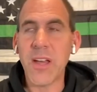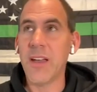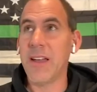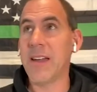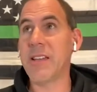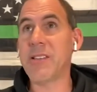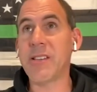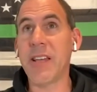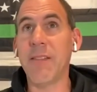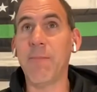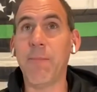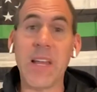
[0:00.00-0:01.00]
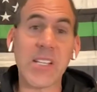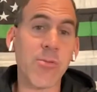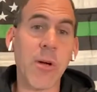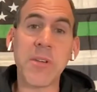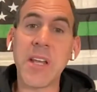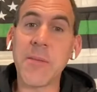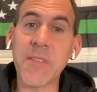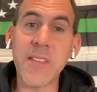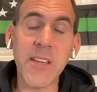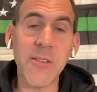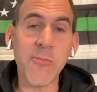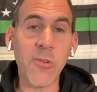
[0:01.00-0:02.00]
And I said, that's why we named it the
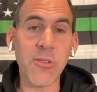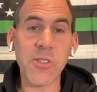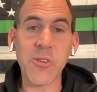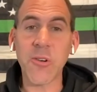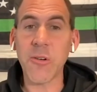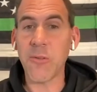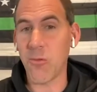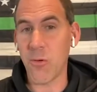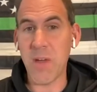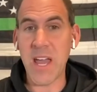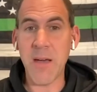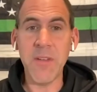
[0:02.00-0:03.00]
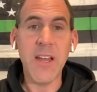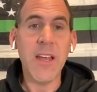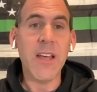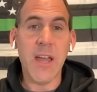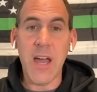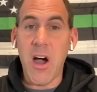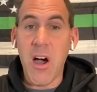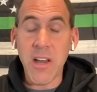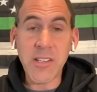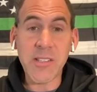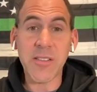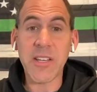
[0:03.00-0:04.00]
Hidden War, sir or ma'am.
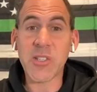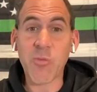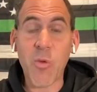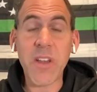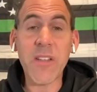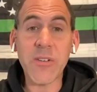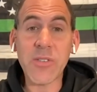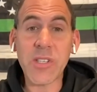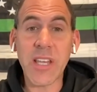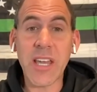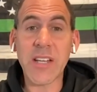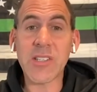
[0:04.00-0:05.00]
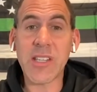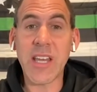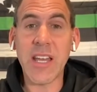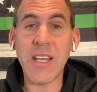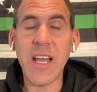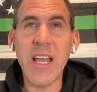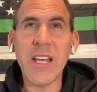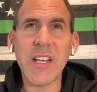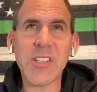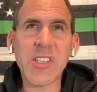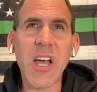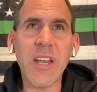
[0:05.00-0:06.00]
Honestly, it's one of those things that
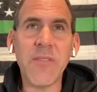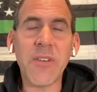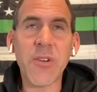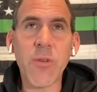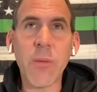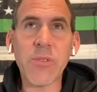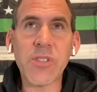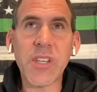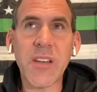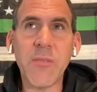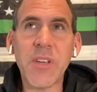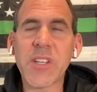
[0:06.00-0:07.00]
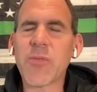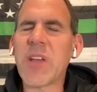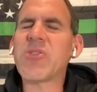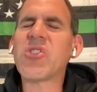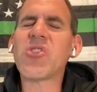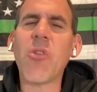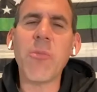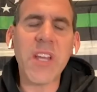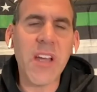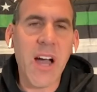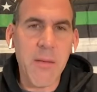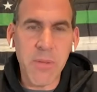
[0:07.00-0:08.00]
gets kind of underrepresented because we have so many
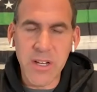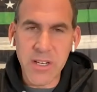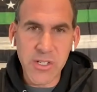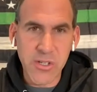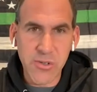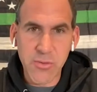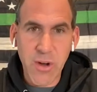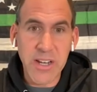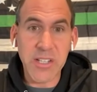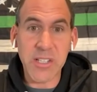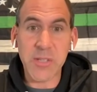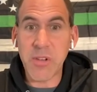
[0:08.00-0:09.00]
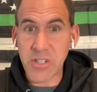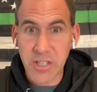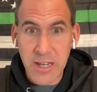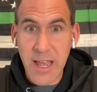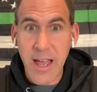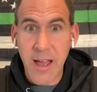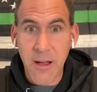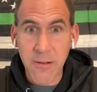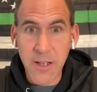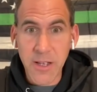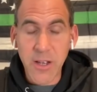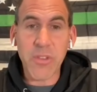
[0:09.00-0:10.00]
hot button issues, right? Especially now
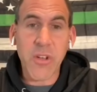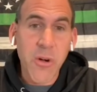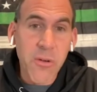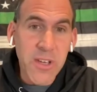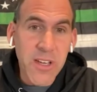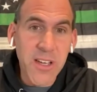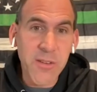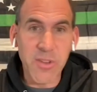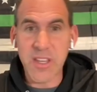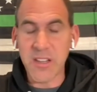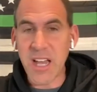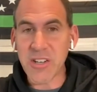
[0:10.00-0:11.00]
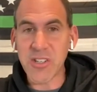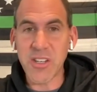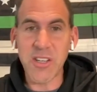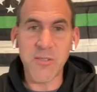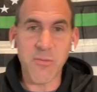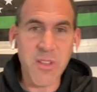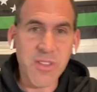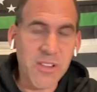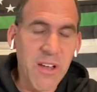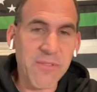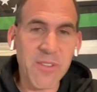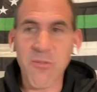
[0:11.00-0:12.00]
with COVID, with the election, with the
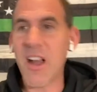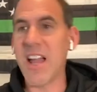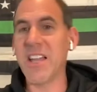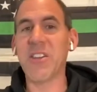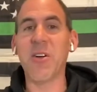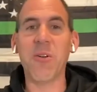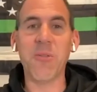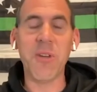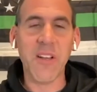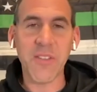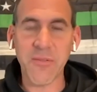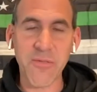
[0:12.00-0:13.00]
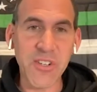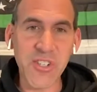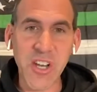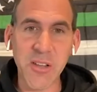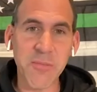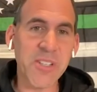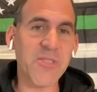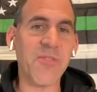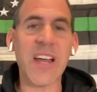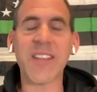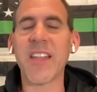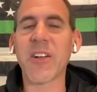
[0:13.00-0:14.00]
left and the right, you know, the fringe elements
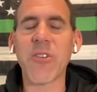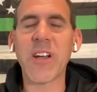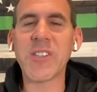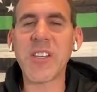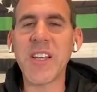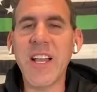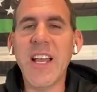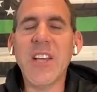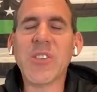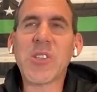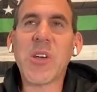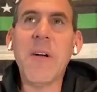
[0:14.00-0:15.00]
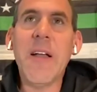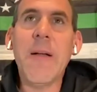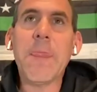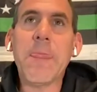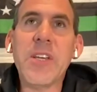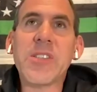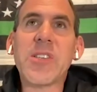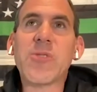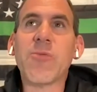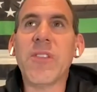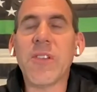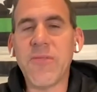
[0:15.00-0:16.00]
fighting like crazy. So this is
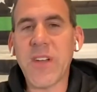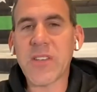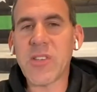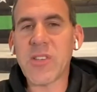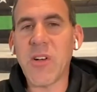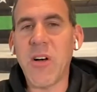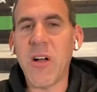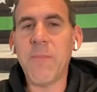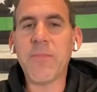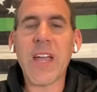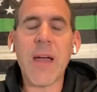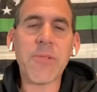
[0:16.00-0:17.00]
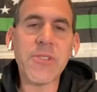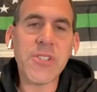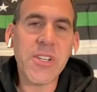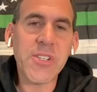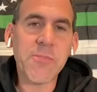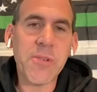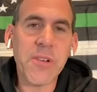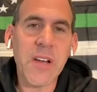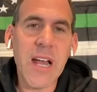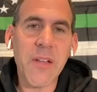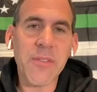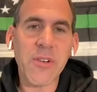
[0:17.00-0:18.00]
one that affects us all. I appreciate you putting it
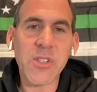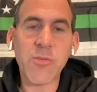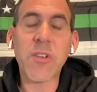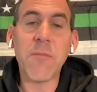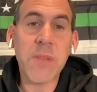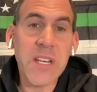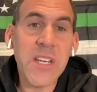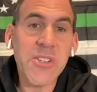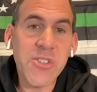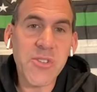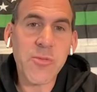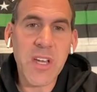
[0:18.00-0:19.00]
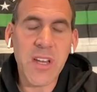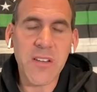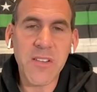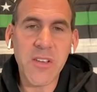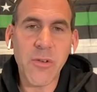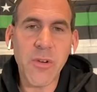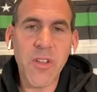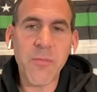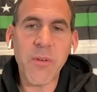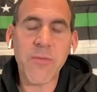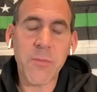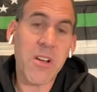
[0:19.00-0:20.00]
out there. It's one of many issues we got to deal with,
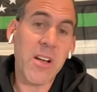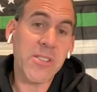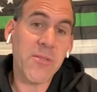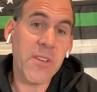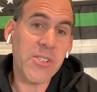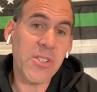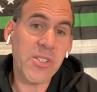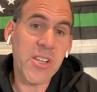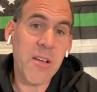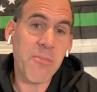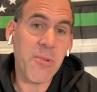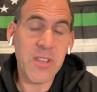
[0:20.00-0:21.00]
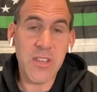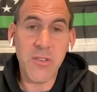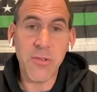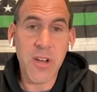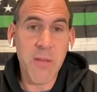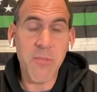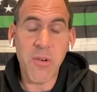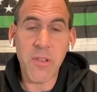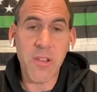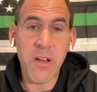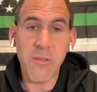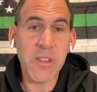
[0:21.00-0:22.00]
but from a conservation standpoint that you and I both
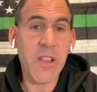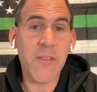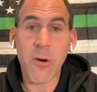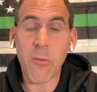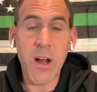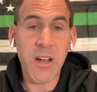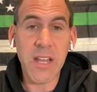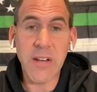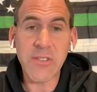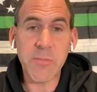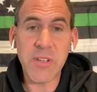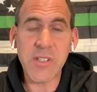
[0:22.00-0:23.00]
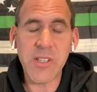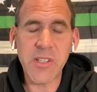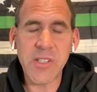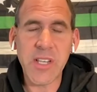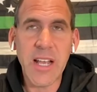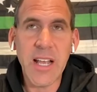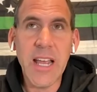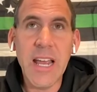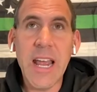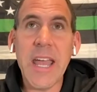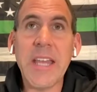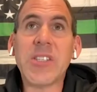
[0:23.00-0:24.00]
love, we love our wildlife species.
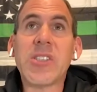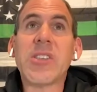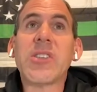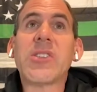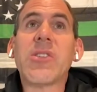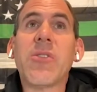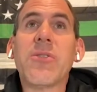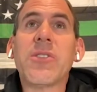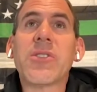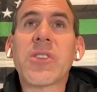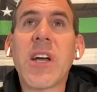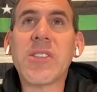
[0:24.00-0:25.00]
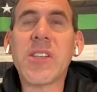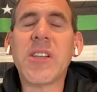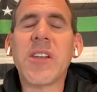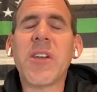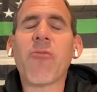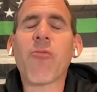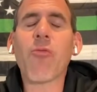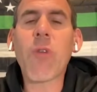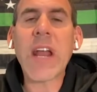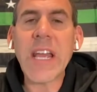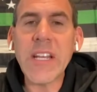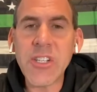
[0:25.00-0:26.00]
It is just so disgusting and
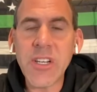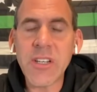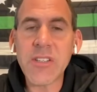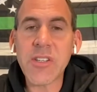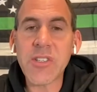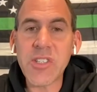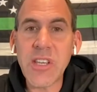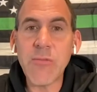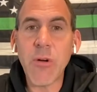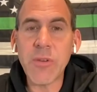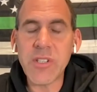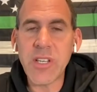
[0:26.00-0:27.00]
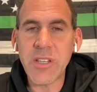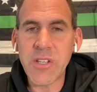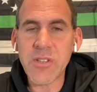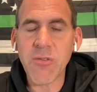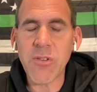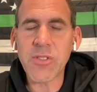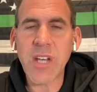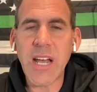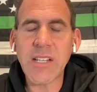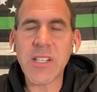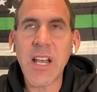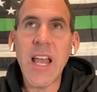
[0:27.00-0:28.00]
enraging to see what we see in these grow
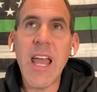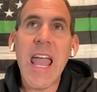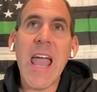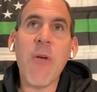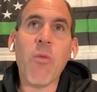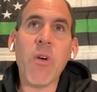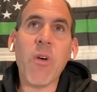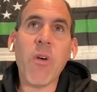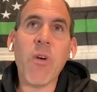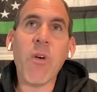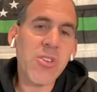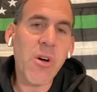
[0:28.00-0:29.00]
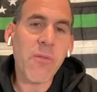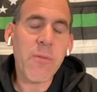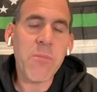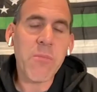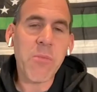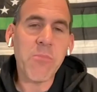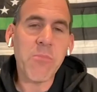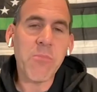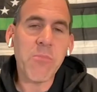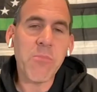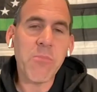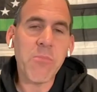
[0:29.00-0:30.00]
sites. And one thing, as you know from the book,
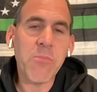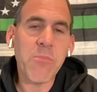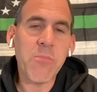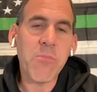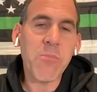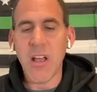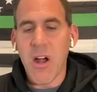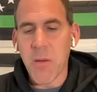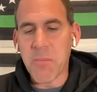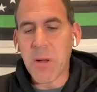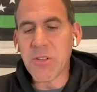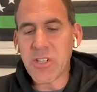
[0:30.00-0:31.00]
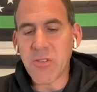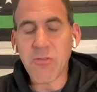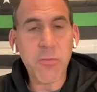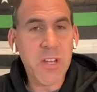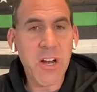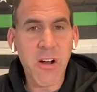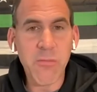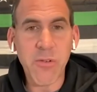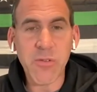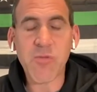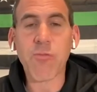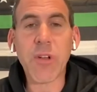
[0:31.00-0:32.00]
is our publishing group Caribou was
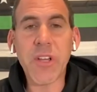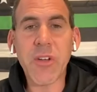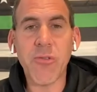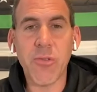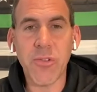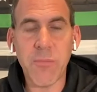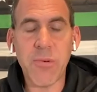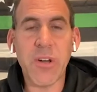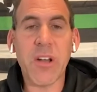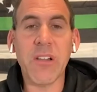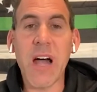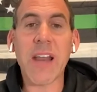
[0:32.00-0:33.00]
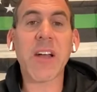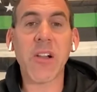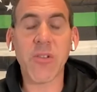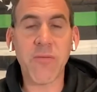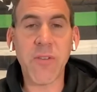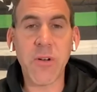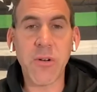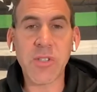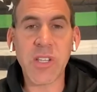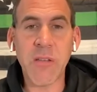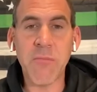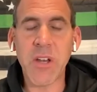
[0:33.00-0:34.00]
really cool to put a lot of color photos in
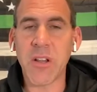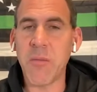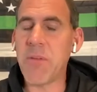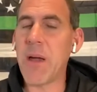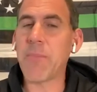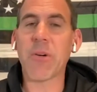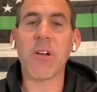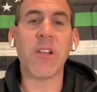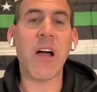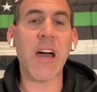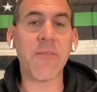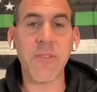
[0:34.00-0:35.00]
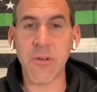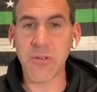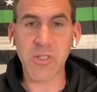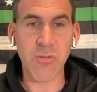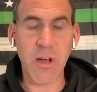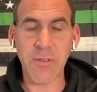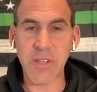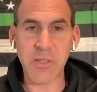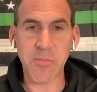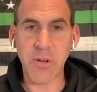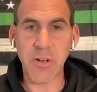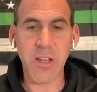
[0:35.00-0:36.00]
the middle and pepper a lot of photos throughout this
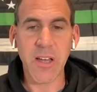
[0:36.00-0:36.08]
book.